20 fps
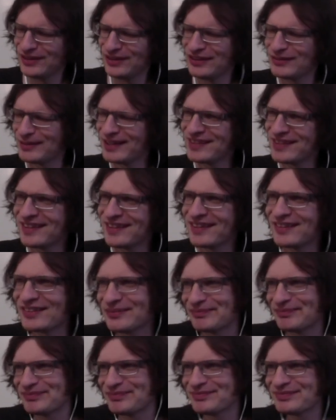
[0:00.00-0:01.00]
Would this make
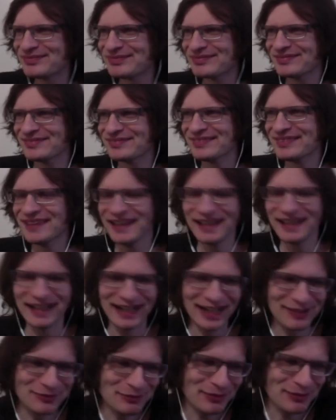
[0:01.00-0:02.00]
sense?
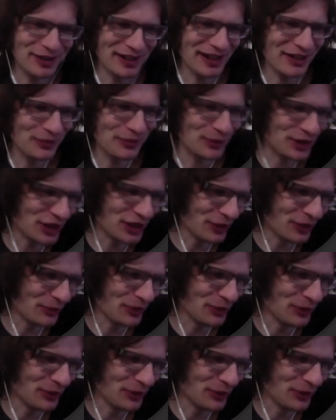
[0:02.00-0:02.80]
But as we know,